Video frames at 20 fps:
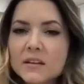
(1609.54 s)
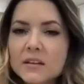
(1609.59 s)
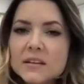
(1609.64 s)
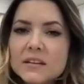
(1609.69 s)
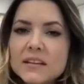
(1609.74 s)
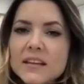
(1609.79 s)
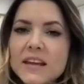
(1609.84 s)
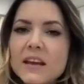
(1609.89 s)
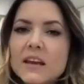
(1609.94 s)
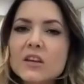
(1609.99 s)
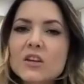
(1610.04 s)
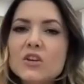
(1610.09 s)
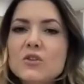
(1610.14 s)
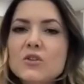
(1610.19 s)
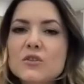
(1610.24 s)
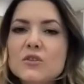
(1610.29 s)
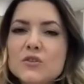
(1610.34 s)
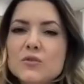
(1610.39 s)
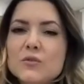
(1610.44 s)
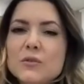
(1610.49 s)
getting
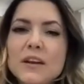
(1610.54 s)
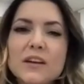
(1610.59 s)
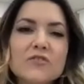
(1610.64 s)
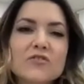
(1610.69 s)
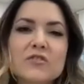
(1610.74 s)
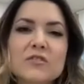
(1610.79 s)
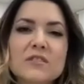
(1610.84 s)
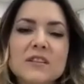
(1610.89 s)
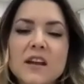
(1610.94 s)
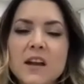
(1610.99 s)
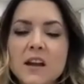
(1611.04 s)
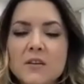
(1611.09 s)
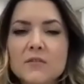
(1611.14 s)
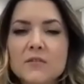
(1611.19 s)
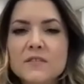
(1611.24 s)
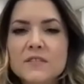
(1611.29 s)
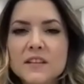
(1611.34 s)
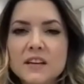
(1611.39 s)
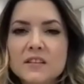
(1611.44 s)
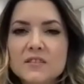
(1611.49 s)
used to lashes kind of
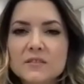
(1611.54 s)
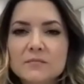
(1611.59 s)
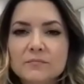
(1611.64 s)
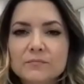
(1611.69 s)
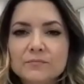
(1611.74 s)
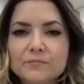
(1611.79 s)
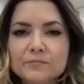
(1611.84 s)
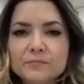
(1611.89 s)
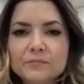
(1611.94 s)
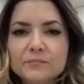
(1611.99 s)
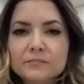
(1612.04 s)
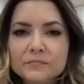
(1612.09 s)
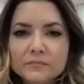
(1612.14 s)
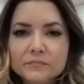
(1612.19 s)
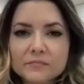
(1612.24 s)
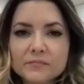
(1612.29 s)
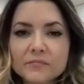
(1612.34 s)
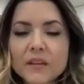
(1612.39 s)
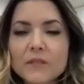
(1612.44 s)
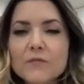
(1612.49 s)
set.
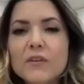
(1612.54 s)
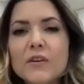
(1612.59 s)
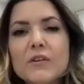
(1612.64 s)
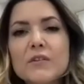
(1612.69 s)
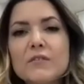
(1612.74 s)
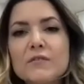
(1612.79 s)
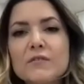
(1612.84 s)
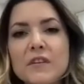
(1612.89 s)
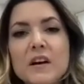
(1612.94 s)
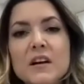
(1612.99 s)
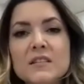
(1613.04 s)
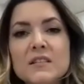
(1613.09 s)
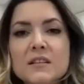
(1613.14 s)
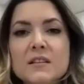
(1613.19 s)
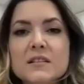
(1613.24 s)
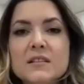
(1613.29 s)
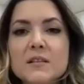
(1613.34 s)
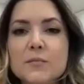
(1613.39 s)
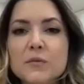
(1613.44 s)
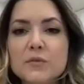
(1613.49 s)
Very fast
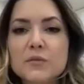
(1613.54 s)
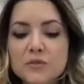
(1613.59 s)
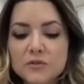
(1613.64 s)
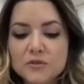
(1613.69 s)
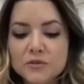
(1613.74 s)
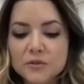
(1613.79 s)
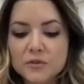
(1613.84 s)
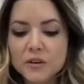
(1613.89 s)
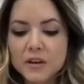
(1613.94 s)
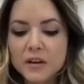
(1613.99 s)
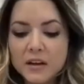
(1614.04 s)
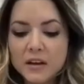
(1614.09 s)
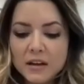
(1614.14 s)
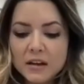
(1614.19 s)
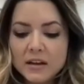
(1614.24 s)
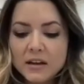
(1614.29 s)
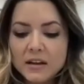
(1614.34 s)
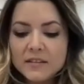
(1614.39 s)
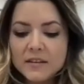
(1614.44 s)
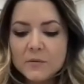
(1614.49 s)
and simple to do.
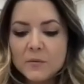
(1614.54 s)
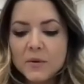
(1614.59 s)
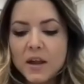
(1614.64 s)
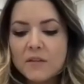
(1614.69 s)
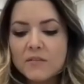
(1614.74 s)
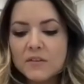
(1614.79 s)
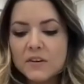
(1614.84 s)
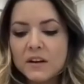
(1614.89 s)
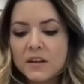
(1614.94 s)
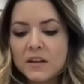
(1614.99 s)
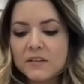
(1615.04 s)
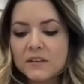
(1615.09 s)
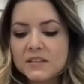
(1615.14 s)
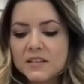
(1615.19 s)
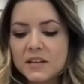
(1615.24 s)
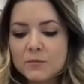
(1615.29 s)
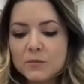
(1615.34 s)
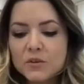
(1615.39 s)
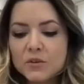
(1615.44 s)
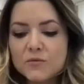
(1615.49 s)
Then we have another
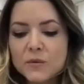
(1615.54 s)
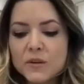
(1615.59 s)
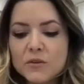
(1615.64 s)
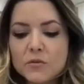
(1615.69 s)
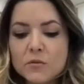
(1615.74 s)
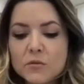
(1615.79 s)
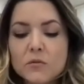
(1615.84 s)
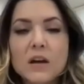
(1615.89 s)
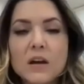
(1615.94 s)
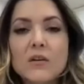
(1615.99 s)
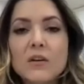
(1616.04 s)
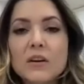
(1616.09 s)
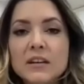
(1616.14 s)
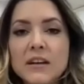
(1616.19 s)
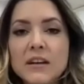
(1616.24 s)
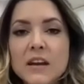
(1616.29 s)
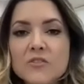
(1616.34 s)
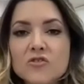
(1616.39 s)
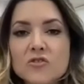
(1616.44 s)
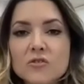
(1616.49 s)
set, which we call our
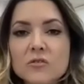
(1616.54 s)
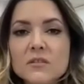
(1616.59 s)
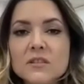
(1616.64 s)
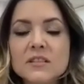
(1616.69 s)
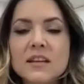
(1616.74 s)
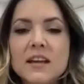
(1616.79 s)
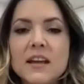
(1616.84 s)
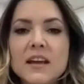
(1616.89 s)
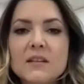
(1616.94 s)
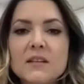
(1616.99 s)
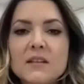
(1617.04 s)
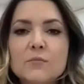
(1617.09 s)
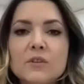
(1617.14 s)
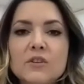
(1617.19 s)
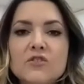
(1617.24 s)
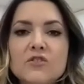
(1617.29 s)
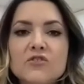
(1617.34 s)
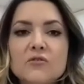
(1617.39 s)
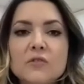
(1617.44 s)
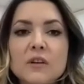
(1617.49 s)
natural set,
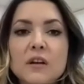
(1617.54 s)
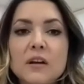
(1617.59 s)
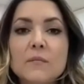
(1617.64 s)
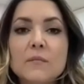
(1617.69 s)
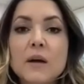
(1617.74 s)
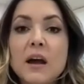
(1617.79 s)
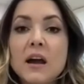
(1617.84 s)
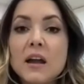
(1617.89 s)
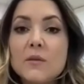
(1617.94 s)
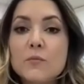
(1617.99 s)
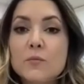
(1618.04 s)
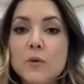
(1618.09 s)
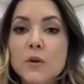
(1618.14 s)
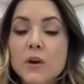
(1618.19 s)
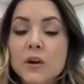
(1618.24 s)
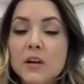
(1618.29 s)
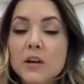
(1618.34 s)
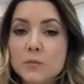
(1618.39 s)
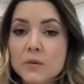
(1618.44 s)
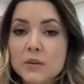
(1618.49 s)
which I
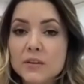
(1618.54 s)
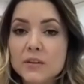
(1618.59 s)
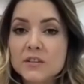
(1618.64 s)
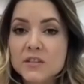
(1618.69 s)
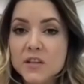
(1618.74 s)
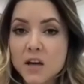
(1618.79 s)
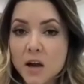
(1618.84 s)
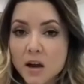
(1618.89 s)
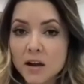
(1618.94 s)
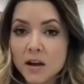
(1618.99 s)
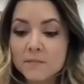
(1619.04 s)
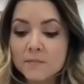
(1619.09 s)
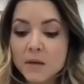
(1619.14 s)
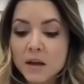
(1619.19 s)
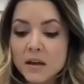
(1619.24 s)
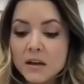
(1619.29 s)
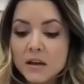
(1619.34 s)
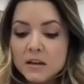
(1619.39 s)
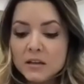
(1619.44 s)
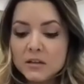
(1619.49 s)
work with time.
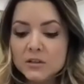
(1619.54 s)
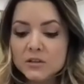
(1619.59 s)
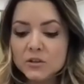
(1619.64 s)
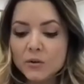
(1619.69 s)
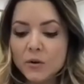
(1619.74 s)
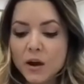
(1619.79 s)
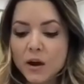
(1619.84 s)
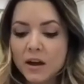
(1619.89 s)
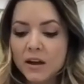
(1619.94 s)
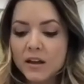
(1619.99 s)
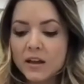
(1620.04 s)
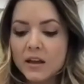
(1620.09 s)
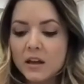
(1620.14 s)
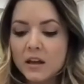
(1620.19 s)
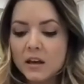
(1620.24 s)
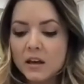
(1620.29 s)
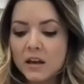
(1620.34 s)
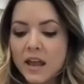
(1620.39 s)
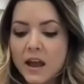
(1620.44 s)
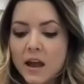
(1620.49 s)
So I
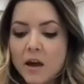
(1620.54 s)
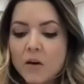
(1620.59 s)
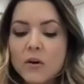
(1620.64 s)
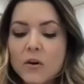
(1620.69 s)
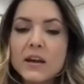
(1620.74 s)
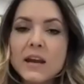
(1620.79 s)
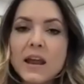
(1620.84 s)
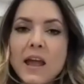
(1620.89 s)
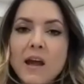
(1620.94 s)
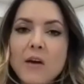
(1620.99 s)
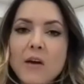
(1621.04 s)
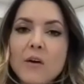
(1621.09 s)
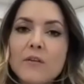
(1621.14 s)
allow an hour